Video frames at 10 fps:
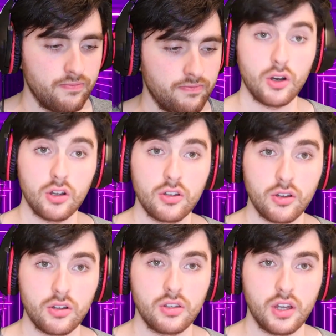But all in
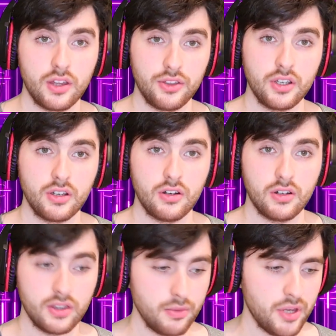all, I think
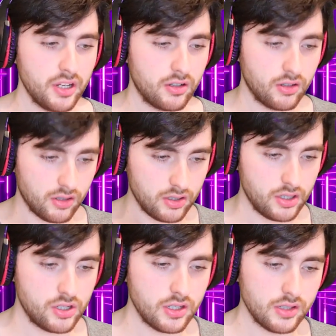the medical
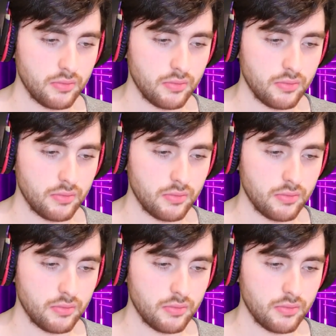conditions